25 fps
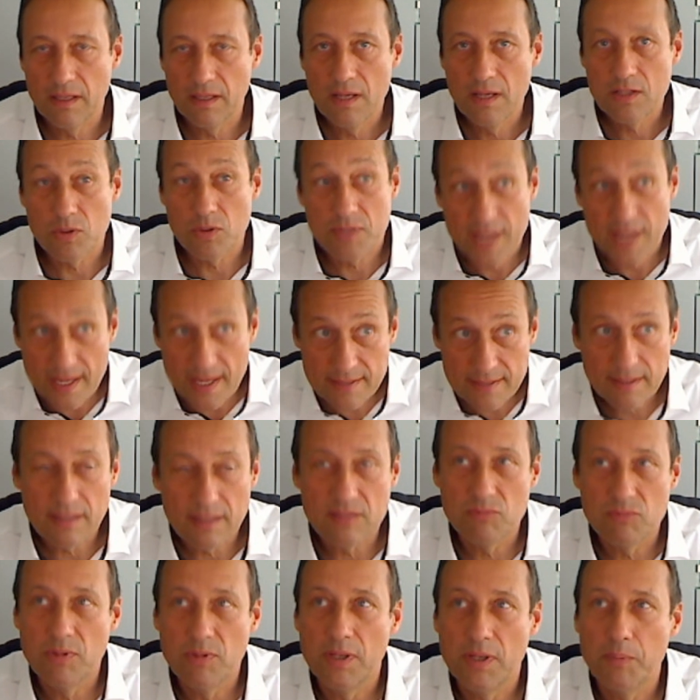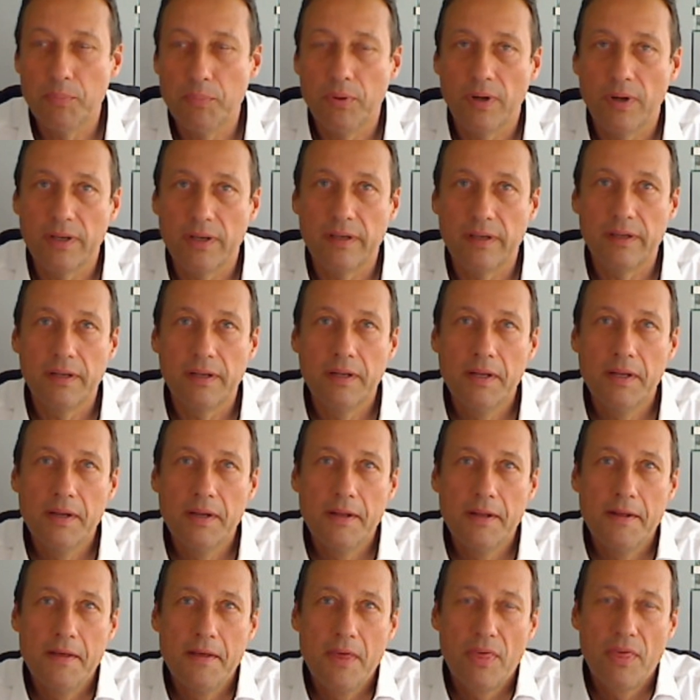So testing is really important.
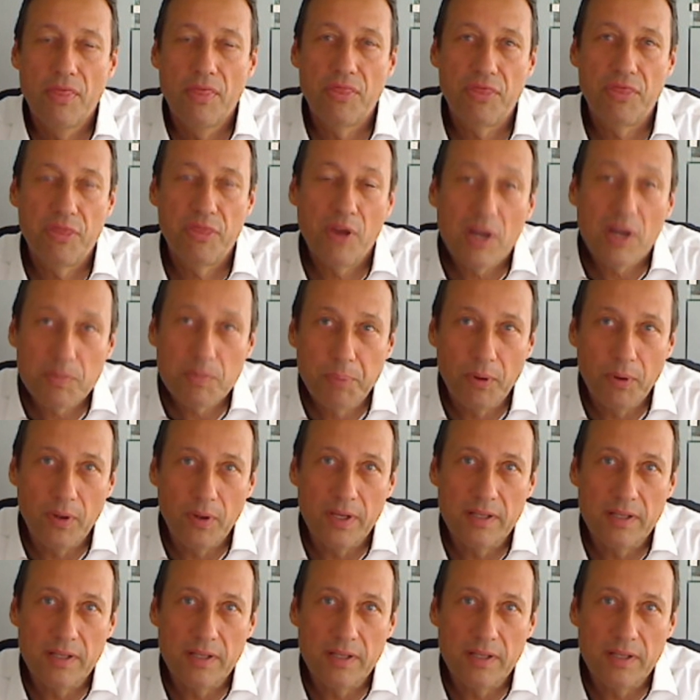Third point.